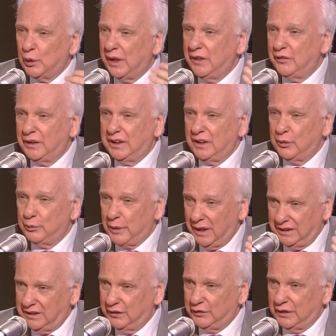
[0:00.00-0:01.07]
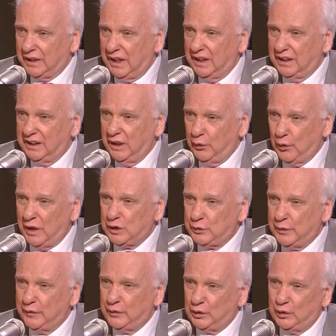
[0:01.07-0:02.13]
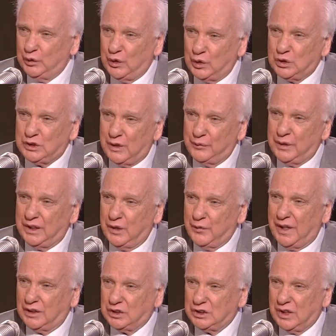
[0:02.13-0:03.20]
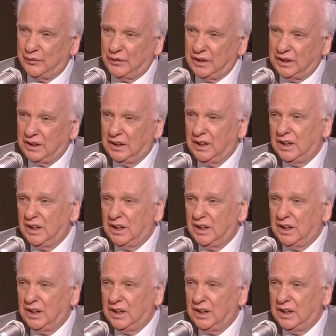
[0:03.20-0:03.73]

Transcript: raving and pontificating. He wants people who know something about something.